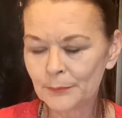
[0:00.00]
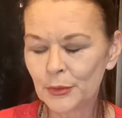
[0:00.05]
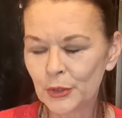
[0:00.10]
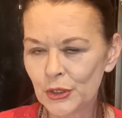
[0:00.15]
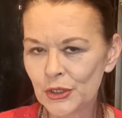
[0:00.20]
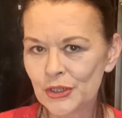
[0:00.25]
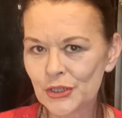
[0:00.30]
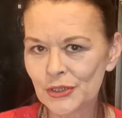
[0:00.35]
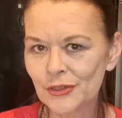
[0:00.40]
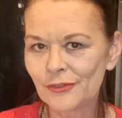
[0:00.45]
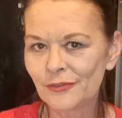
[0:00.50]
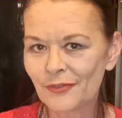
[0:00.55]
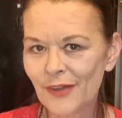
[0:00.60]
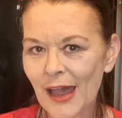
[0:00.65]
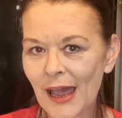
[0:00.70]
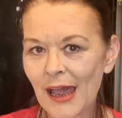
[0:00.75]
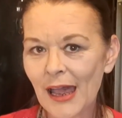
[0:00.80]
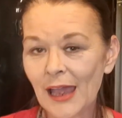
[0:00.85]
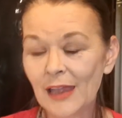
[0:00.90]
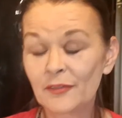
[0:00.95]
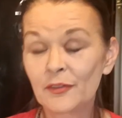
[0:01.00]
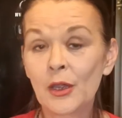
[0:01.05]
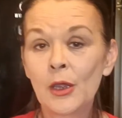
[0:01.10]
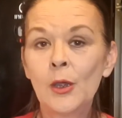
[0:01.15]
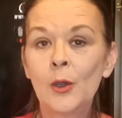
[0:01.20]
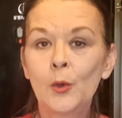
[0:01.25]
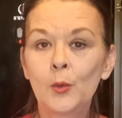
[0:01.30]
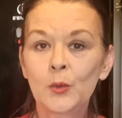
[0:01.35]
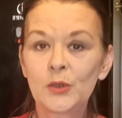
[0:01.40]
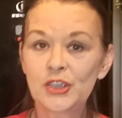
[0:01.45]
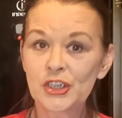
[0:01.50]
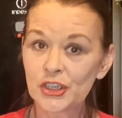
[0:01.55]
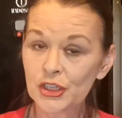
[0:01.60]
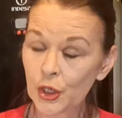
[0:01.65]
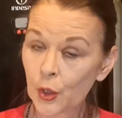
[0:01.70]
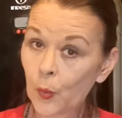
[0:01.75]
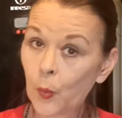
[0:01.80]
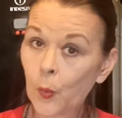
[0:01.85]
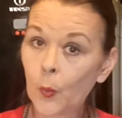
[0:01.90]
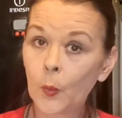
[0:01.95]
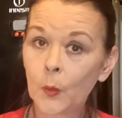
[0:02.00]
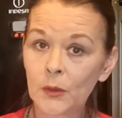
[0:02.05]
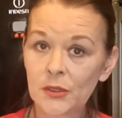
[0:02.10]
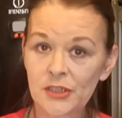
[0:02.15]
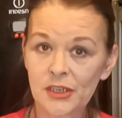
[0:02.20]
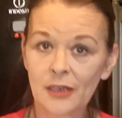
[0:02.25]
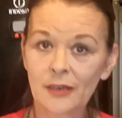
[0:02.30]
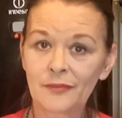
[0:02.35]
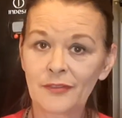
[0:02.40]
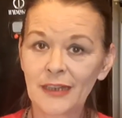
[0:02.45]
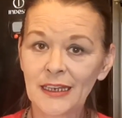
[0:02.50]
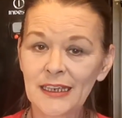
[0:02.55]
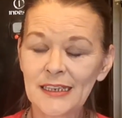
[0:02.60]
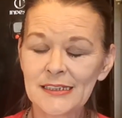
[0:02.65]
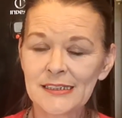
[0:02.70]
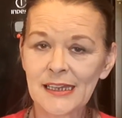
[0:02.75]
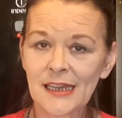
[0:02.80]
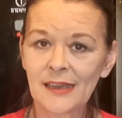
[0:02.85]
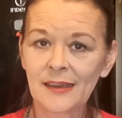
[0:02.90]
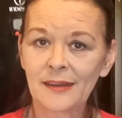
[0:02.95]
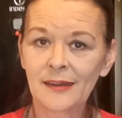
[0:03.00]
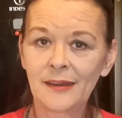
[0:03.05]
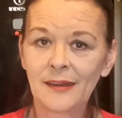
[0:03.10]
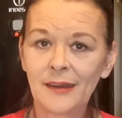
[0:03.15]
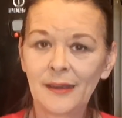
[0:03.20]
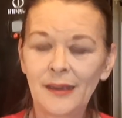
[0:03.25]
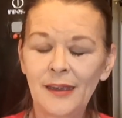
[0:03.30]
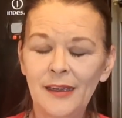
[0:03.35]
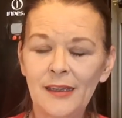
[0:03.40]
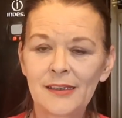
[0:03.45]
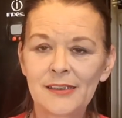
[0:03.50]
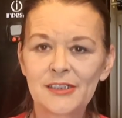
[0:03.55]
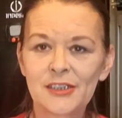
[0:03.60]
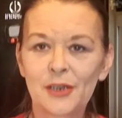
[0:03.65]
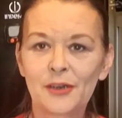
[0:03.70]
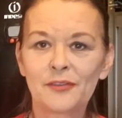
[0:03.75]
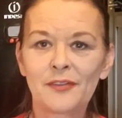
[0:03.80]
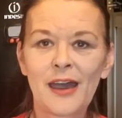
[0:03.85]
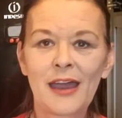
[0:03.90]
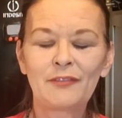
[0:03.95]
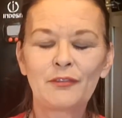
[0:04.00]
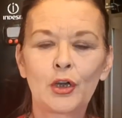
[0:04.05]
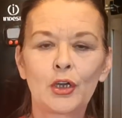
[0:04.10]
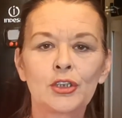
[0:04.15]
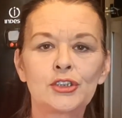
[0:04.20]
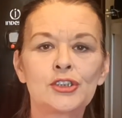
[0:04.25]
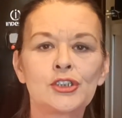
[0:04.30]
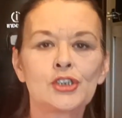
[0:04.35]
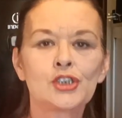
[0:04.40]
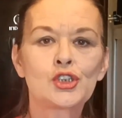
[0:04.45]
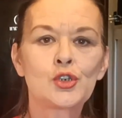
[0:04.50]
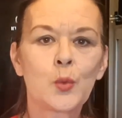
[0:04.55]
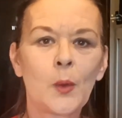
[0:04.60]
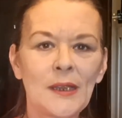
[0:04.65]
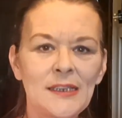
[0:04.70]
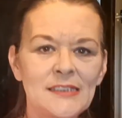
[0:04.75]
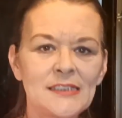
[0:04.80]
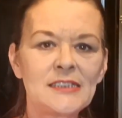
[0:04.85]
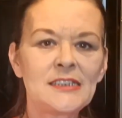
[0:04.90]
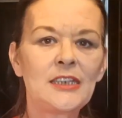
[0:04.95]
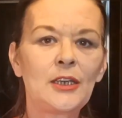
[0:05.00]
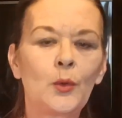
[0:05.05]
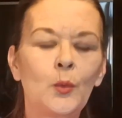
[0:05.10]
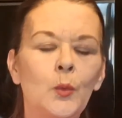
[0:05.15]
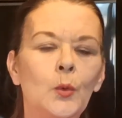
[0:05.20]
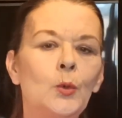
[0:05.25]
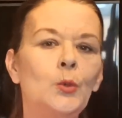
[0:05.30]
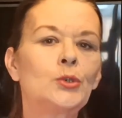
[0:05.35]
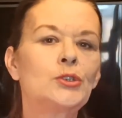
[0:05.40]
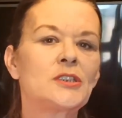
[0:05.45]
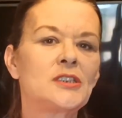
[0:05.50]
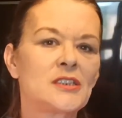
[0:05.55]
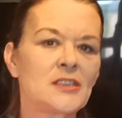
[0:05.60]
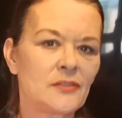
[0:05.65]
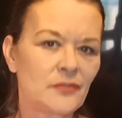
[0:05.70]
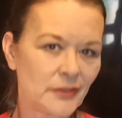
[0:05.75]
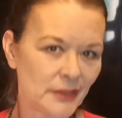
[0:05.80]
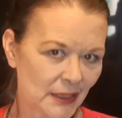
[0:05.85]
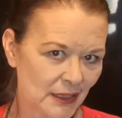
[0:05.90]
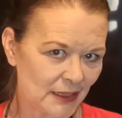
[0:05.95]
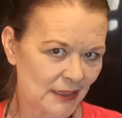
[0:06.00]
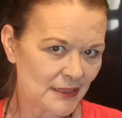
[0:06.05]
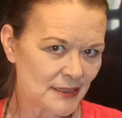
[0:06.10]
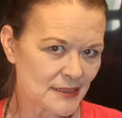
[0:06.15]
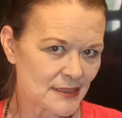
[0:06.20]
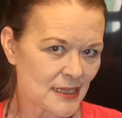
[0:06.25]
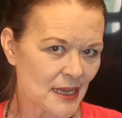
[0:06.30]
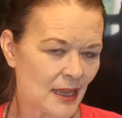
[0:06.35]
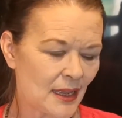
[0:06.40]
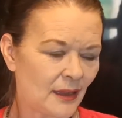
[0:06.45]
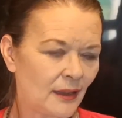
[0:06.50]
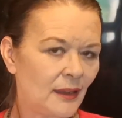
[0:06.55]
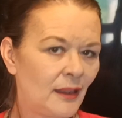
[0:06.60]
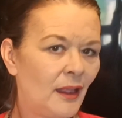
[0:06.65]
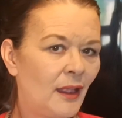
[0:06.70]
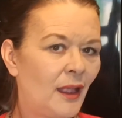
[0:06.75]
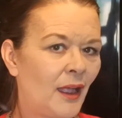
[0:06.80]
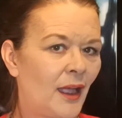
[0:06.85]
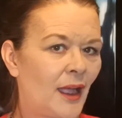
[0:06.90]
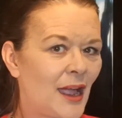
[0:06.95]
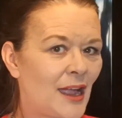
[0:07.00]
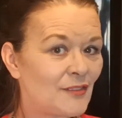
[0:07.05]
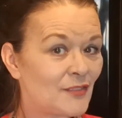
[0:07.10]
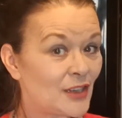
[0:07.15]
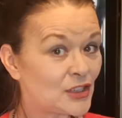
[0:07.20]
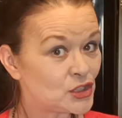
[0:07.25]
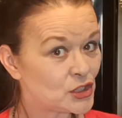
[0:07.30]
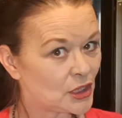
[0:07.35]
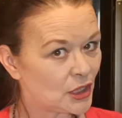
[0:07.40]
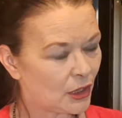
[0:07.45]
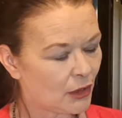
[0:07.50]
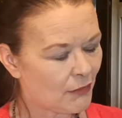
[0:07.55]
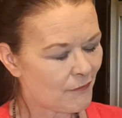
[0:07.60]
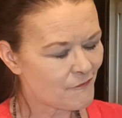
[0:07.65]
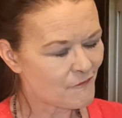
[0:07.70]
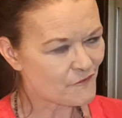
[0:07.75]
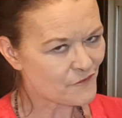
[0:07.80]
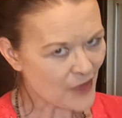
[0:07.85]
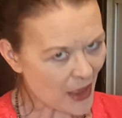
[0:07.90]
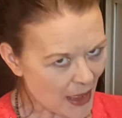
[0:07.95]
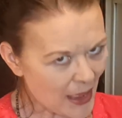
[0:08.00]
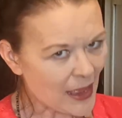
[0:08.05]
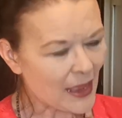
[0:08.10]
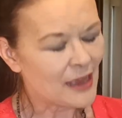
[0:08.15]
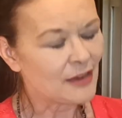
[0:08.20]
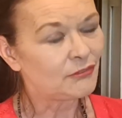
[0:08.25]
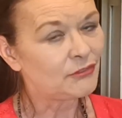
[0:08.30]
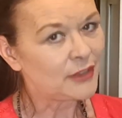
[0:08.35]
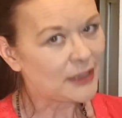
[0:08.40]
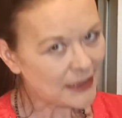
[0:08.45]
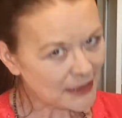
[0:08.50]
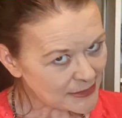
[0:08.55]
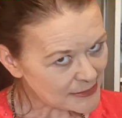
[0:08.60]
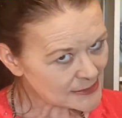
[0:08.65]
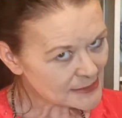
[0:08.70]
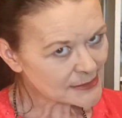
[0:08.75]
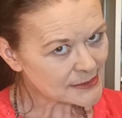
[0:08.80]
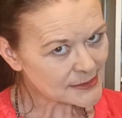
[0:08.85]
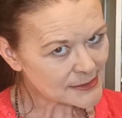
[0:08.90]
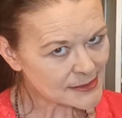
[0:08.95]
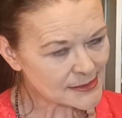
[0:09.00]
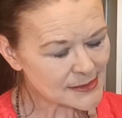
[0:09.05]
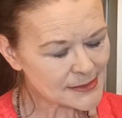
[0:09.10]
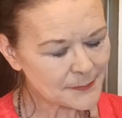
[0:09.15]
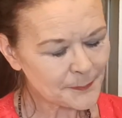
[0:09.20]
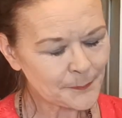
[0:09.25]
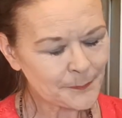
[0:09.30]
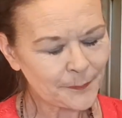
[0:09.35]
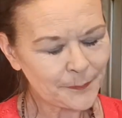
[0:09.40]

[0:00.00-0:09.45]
0.25, which is a quarter of a litre. So if I've got 20 quarters of a litre, I've actually got 5 litres.